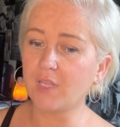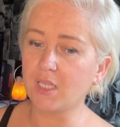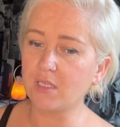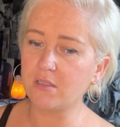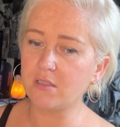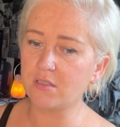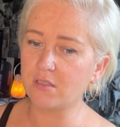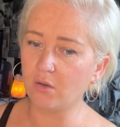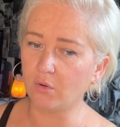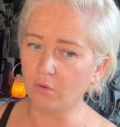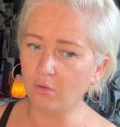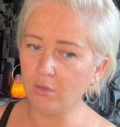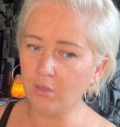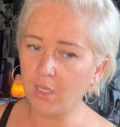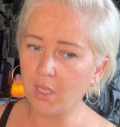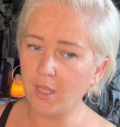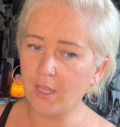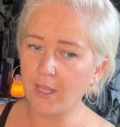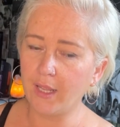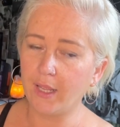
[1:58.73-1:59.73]
So
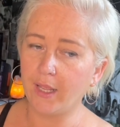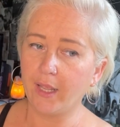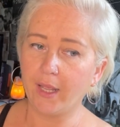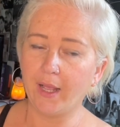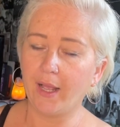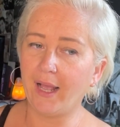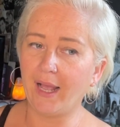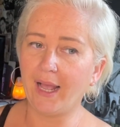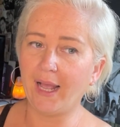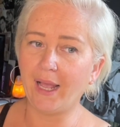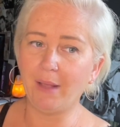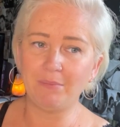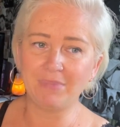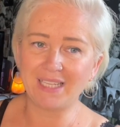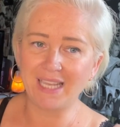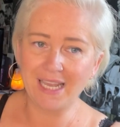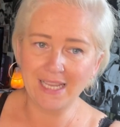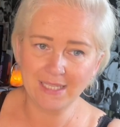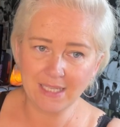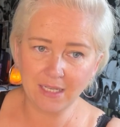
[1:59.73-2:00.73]
I'm
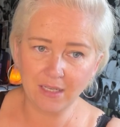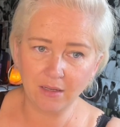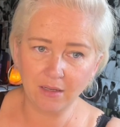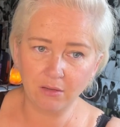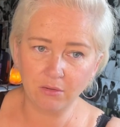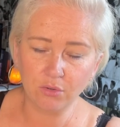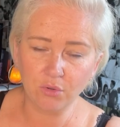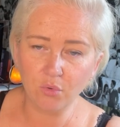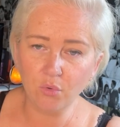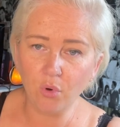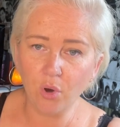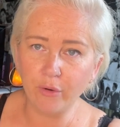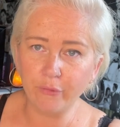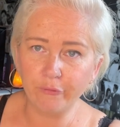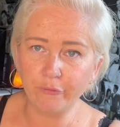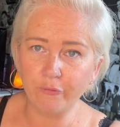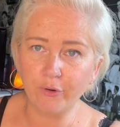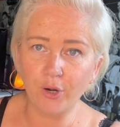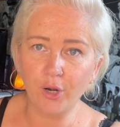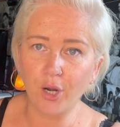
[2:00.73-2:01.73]
guessing it'll go on
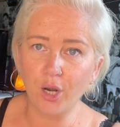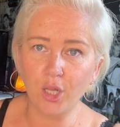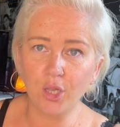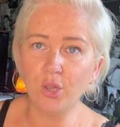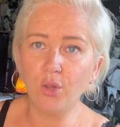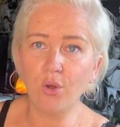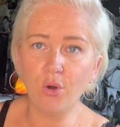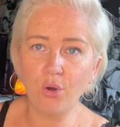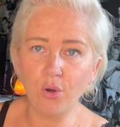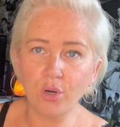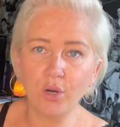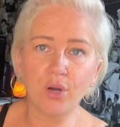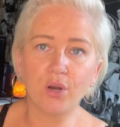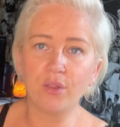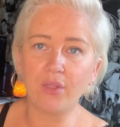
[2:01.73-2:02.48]
for longer